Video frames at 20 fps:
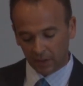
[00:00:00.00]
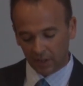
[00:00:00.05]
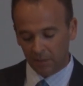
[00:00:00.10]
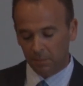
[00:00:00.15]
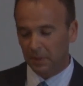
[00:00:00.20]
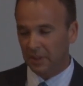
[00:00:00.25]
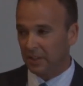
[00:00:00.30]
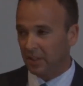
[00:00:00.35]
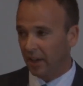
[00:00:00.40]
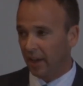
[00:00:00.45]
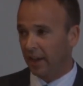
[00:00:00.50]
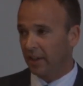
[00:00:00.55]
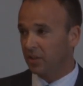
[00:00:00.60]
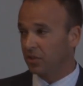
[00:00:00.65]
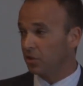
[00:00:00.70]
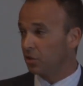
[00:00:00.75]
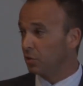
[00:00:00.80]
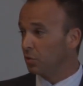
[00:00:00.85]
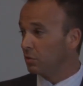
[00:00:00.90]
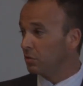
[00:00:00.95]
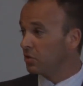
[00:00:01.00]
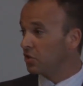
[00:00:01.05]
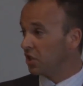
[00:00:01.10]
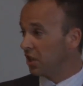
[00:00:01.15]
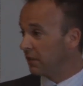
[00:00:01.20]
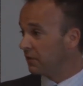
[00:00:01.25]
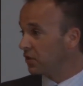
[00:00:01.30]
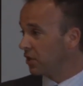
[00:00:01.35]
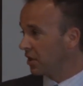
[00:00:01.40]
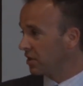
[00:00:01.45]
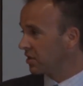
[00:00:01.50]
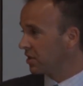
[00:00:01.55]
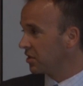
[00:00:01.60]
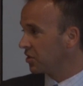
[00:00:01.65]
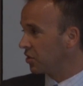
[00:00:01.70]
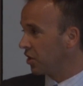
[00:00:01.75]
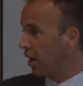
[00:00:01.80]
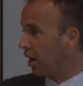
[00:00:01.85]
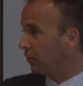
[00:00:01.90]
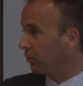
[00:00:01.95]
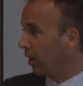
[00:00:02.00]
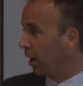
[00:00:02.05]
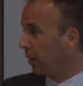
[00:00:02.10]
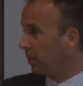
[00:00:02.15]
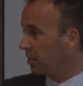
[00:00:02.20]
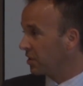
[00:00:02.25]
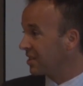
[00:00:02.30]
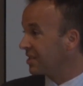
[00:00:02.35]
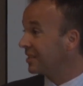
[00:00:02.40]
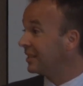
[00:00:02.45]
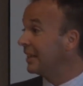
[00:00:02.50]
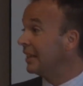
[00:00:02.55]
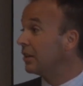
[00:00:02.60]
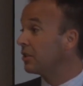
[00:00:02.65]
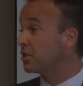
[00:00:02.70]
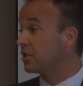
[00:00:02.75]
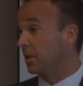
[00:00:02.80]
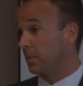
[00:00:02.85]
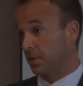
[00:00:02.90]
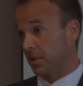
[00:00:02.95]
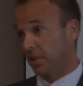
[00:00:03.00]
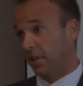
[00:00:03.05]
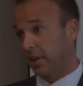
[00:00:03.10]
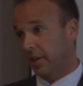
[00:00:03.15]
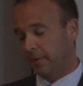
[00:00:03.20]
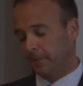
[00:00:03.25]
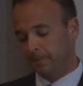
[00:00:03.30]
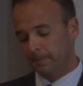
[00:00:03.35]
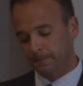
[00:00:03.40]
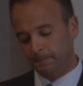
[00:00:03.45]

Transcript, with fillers: can be tied to Chief Justice John Roberts' leadership style.